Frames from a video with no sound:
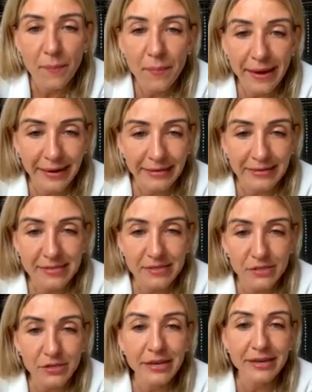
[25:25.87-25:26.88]

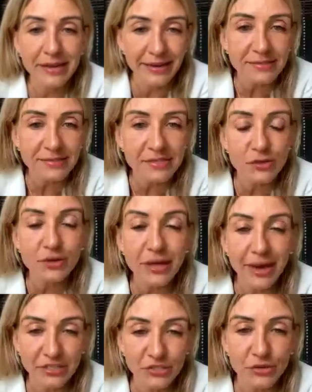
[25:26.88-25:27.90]
Pets. Okay, yes, you
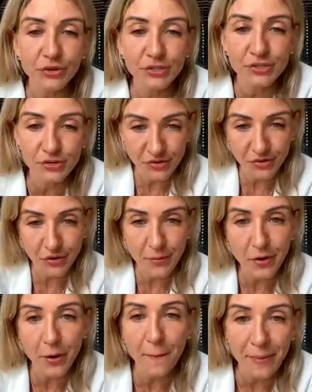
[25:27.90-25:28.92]
can do ozone
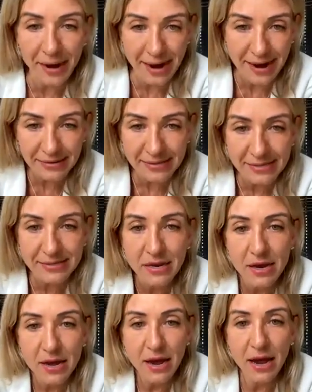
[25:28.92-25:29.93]
therapy on pets.
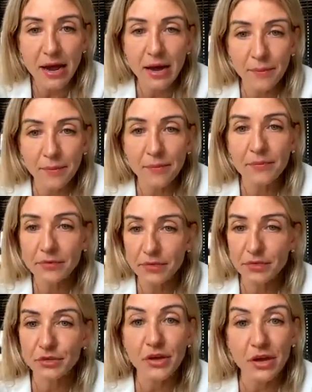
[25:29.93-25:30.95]

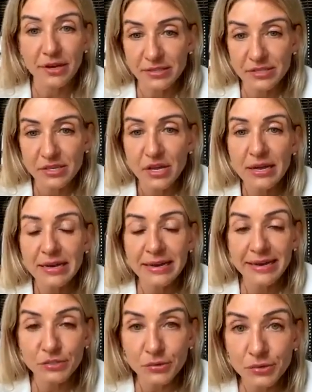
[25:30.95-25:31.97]
So yes,
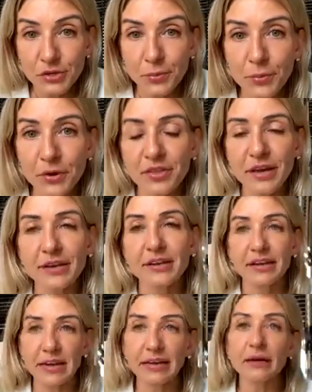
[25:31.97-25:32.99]
let's also put that
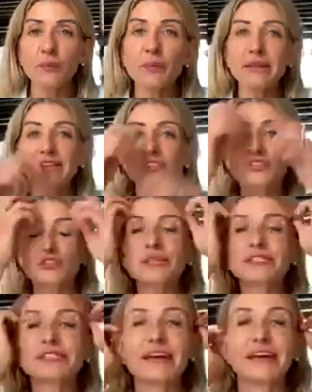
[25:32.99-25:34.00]
in, and let's do
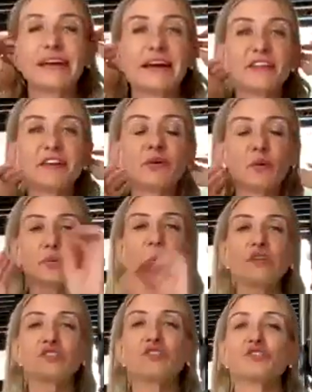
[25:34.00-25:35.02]
a day. I think what
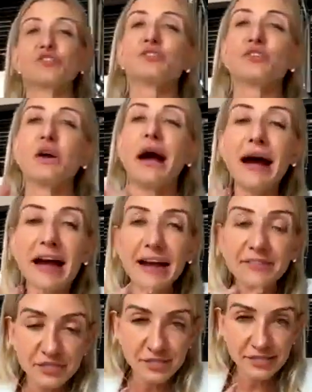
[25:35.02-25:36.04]
we should do, so I
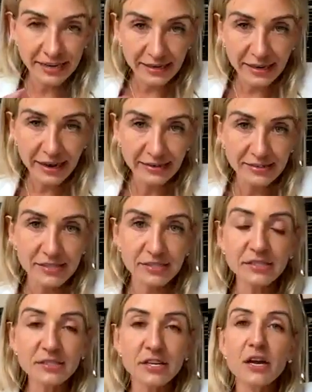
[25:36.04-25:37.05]
have
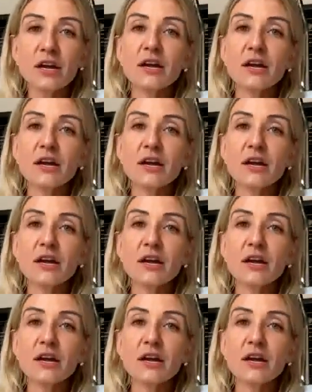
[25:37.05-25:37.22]
dedicated